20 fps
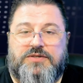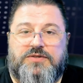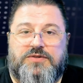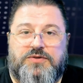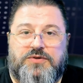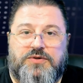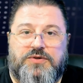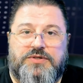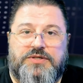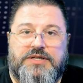
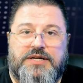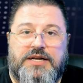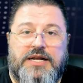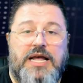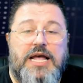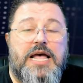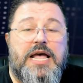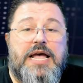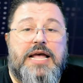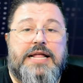Rod,
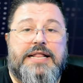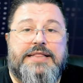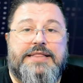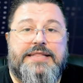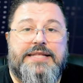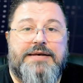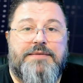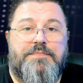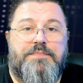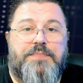
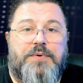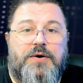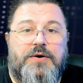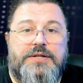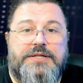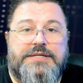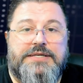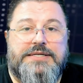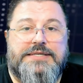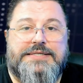the
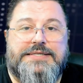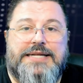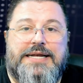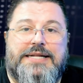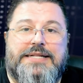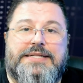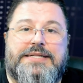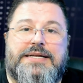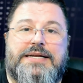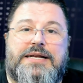point is
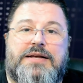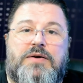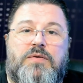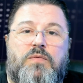that